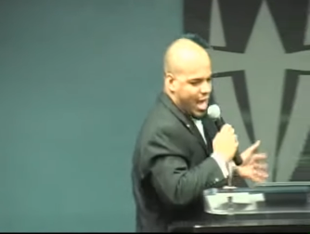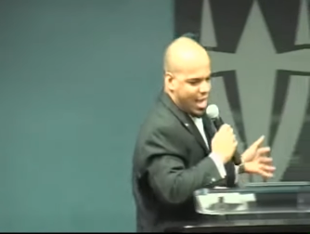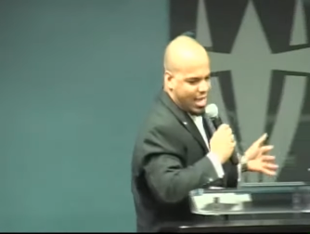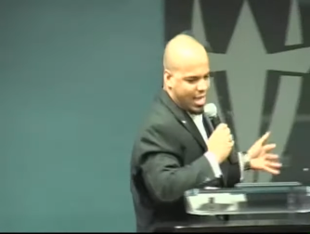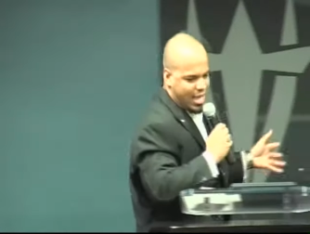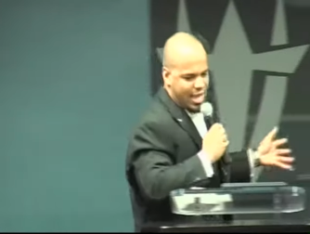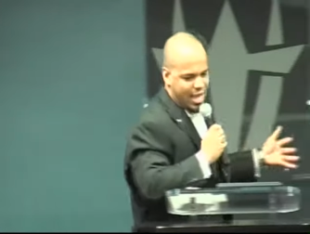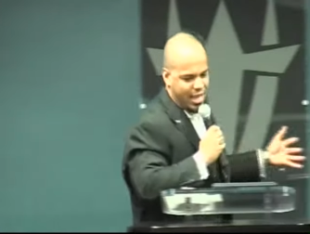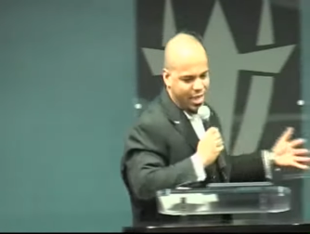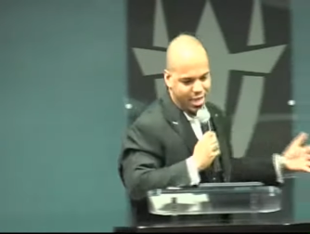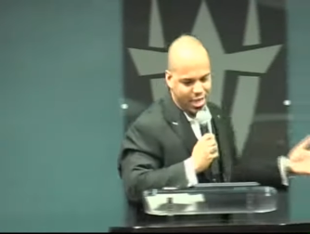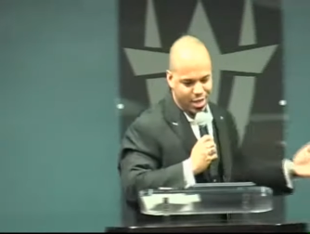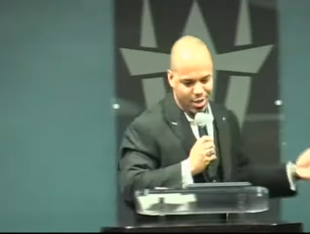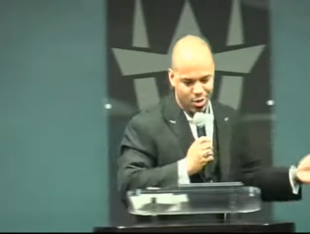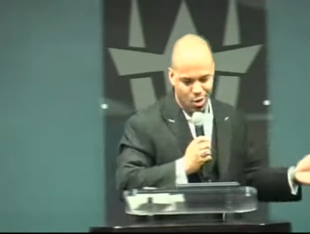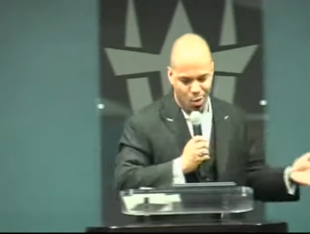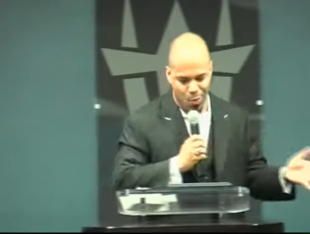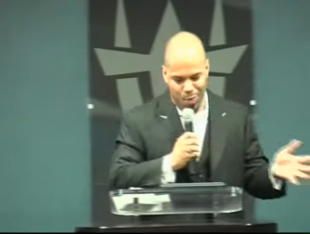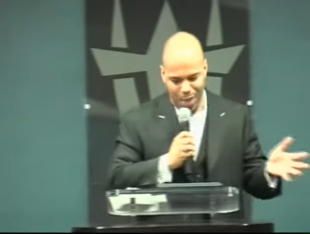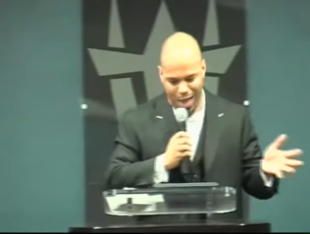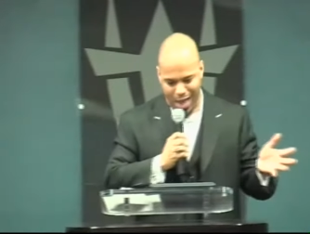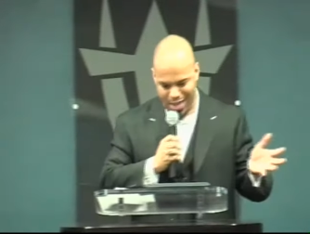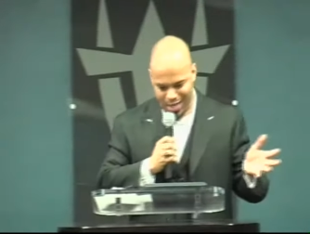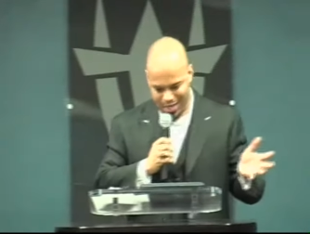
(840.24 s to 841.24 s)
I can't get
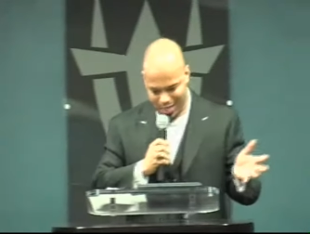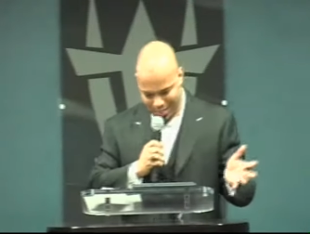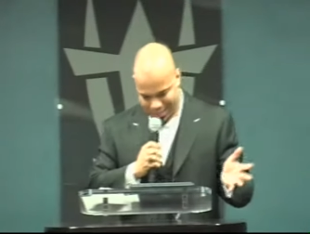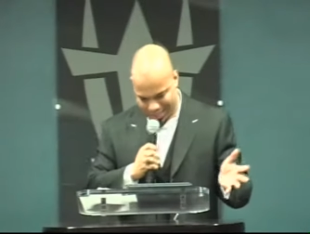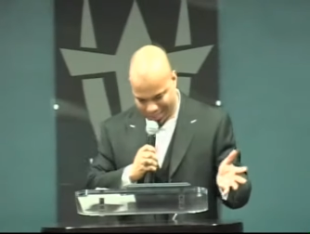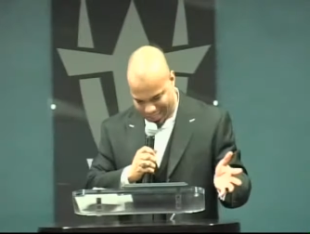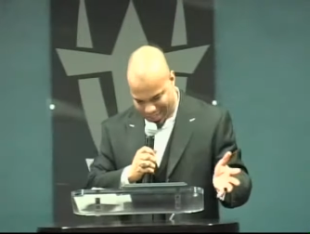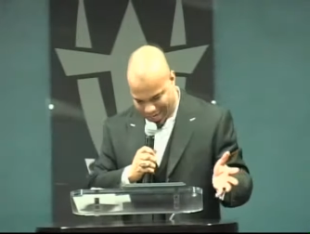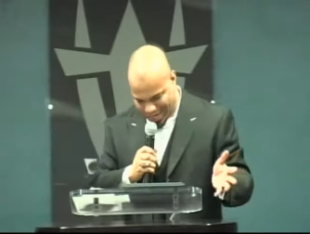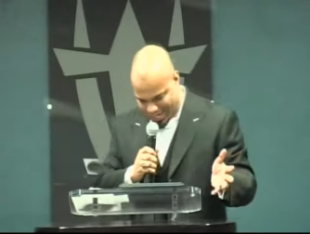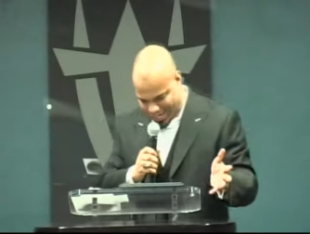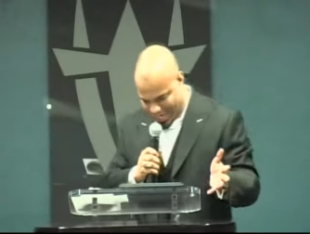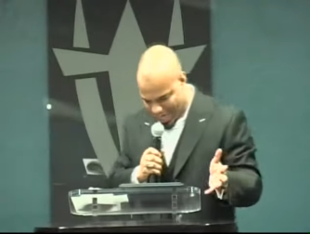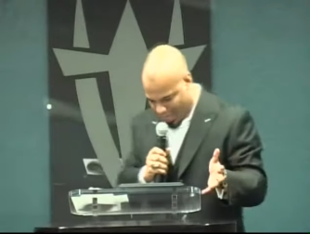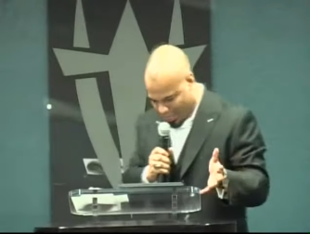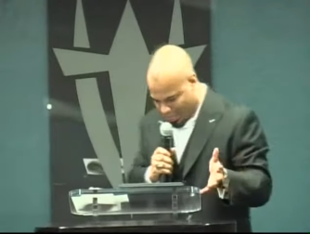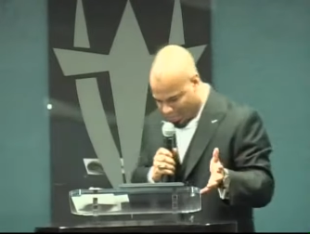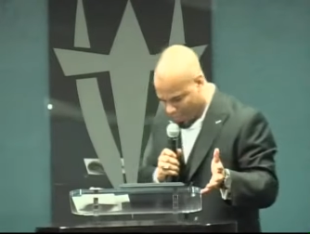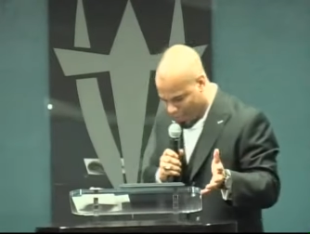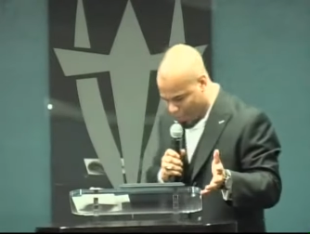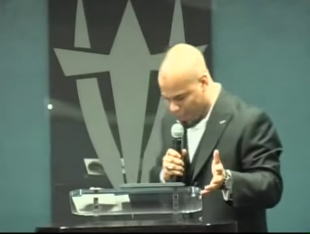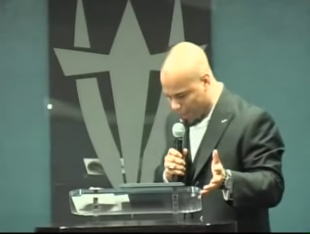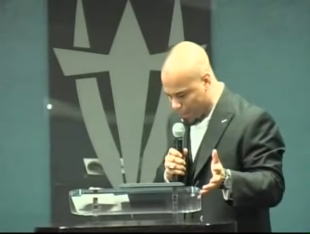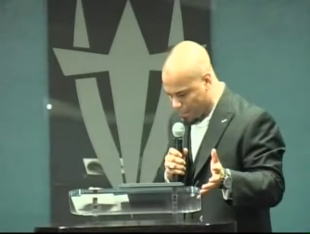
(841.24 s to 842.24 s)
nobody to say
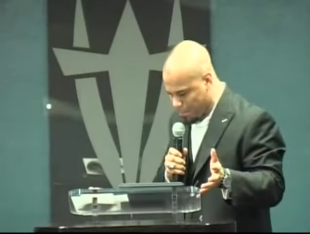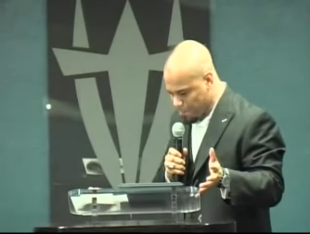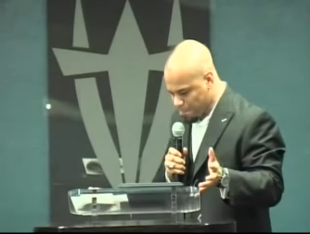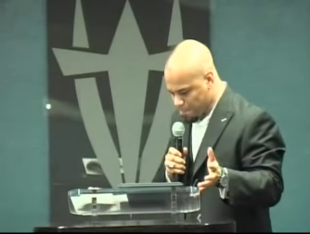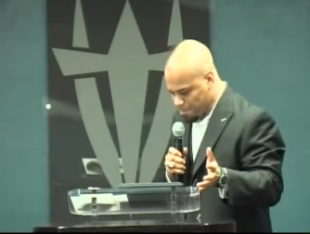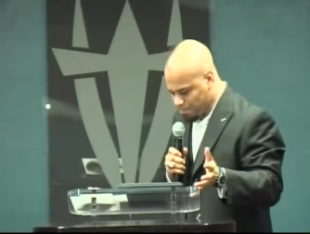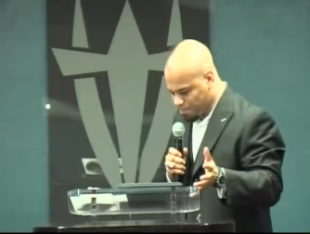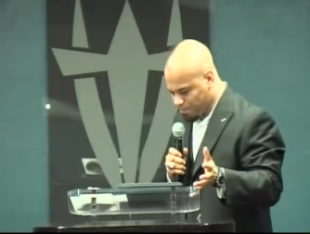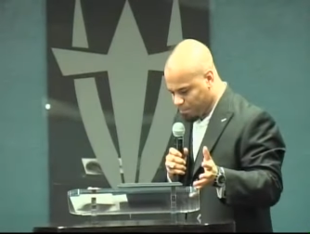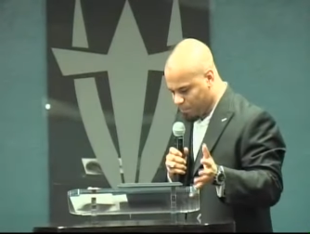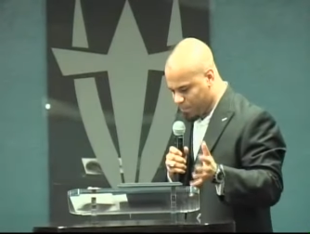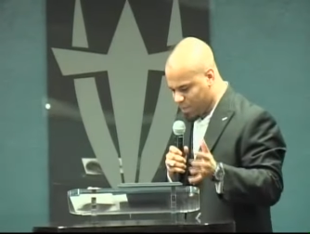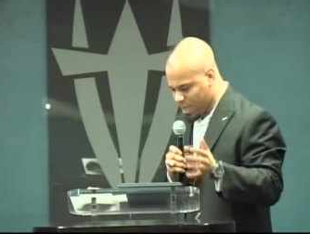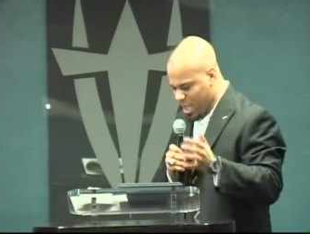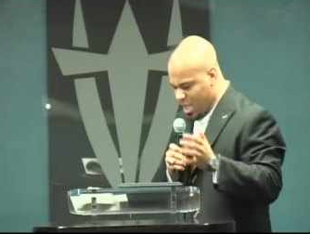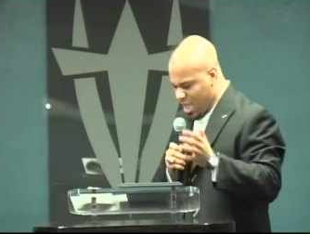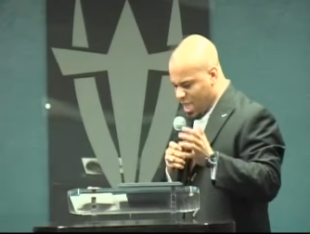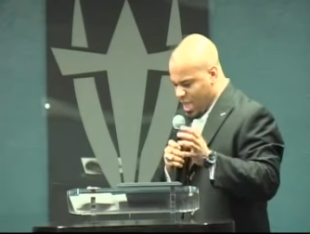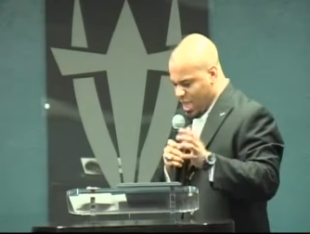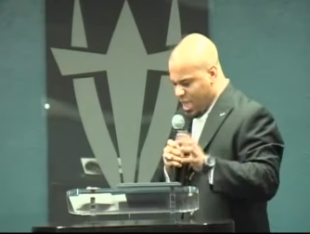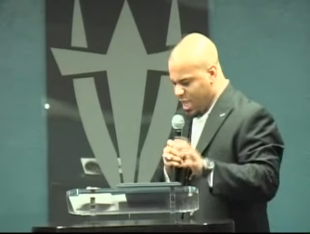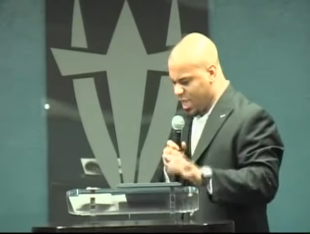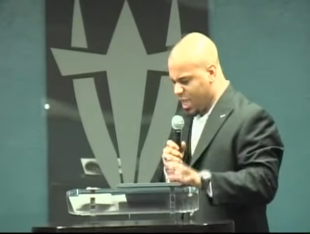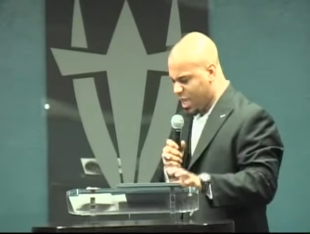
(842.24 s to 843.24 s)
nothing.
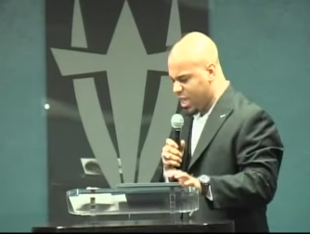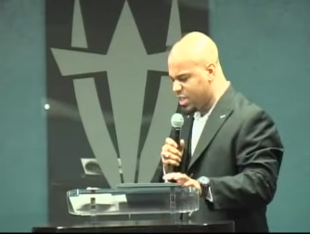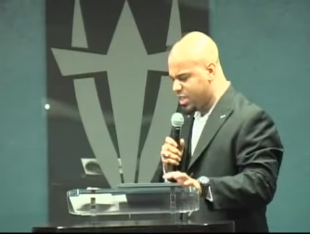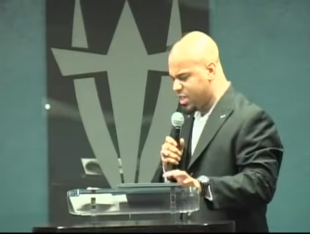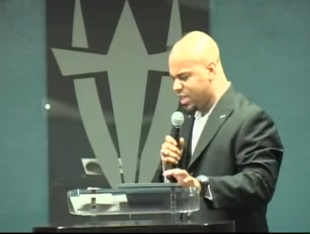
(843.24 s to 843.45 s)
He